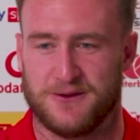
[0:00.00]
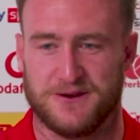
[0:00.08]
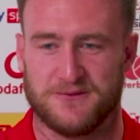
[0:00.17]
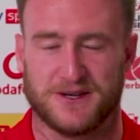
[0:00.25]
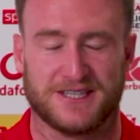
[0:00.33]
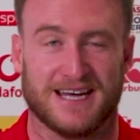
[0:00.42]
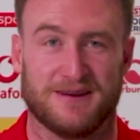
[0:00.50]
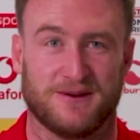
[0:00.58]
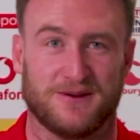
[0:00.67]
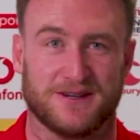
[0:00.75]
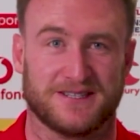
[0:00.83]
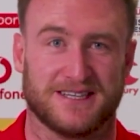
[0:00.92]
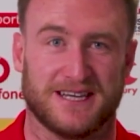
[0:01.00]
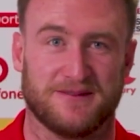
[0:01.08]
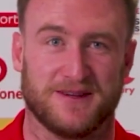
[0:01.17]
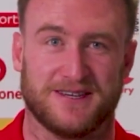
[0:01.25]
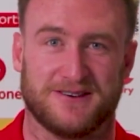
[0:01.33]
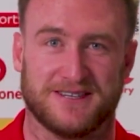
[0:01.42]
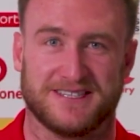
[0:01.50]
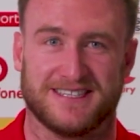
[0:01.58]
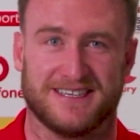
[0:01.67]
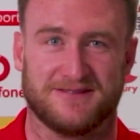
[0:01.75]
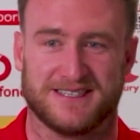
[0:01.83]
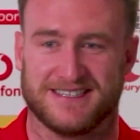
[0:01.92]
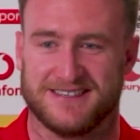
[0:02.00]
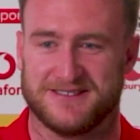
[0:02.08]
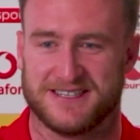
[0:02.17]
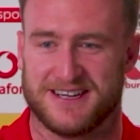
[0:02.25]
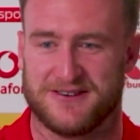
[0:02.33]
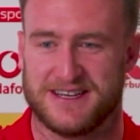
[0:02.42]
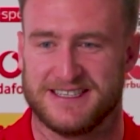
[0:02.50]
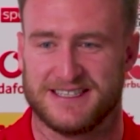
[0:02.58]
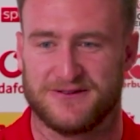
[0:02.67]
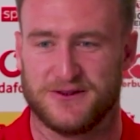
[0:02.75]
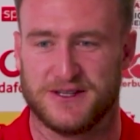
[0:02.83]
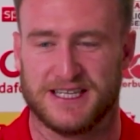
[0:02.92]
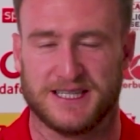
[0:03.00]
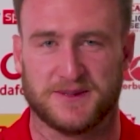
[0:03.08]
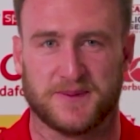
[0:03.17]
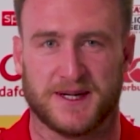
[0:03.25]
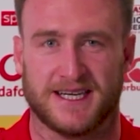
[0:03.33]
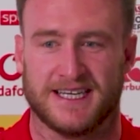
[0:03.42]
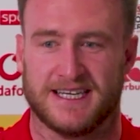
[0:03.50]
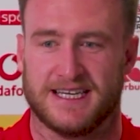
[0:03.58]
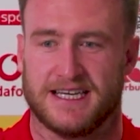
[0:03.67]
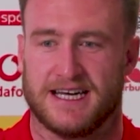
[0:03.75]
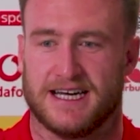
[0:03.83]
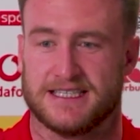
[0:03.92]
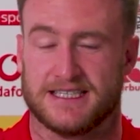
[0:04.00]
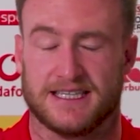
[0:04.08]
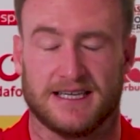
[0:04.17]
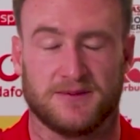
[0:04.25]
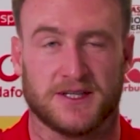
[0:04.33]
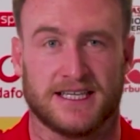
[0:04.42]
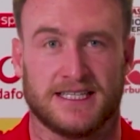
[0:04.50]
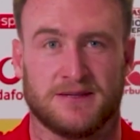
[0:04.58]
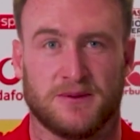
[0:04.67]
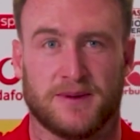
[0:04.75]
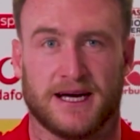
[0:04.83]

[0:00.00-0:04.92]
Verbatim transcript: I wouldn't wish that my worst enemy. Honestly, it was it was a horrendous few days, but as I say, I'm delighted to